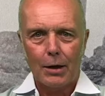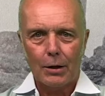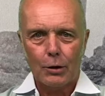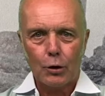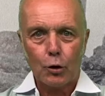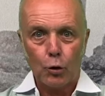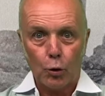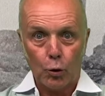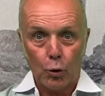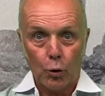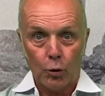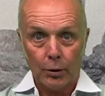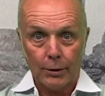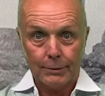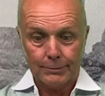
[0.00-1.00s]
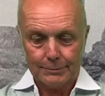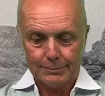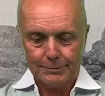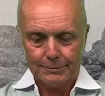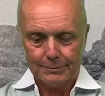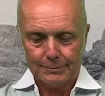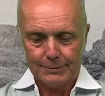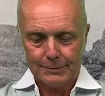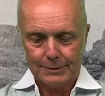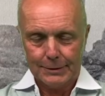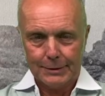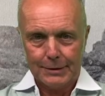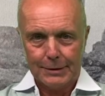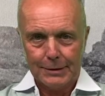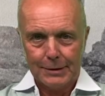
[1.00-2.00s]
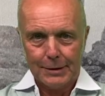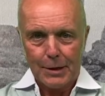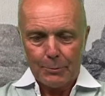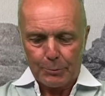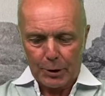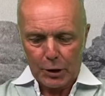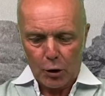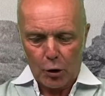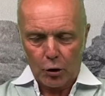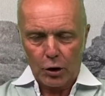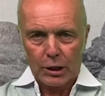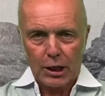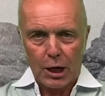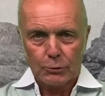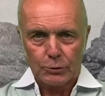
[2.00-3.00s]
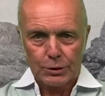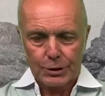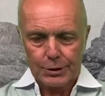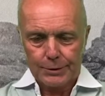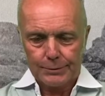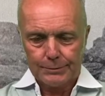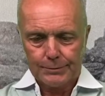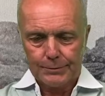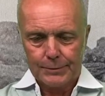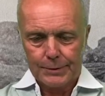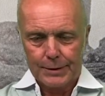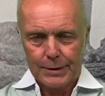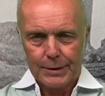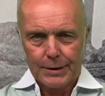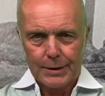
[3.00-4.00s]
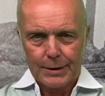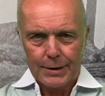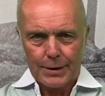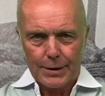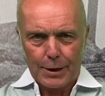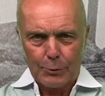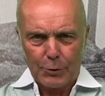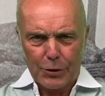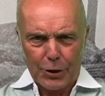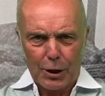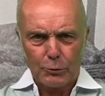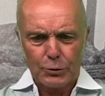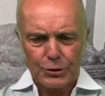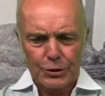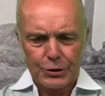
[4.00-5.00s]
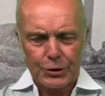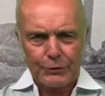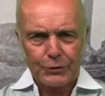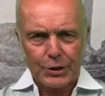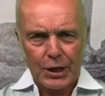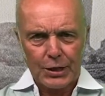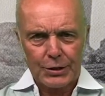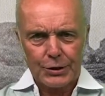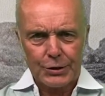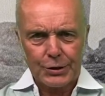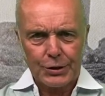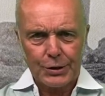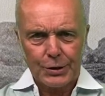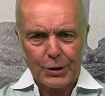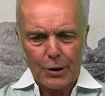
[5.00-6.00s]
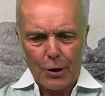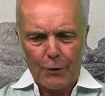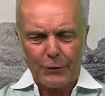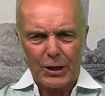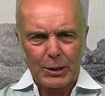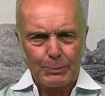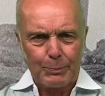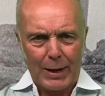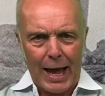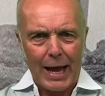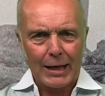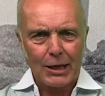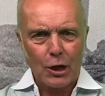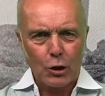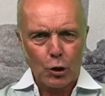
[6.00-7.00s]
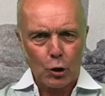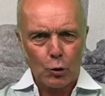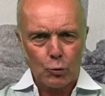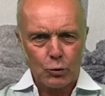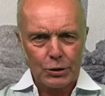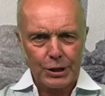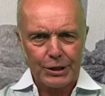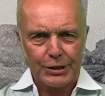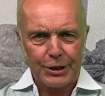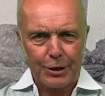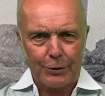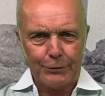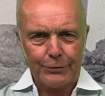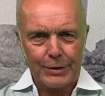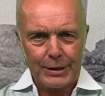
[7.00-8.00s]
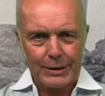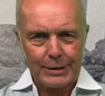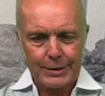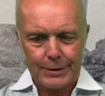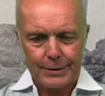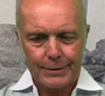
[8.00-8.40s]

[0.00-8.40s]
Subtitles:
Coal. By all accounts, there were thousands of tons of this black gold under our feet,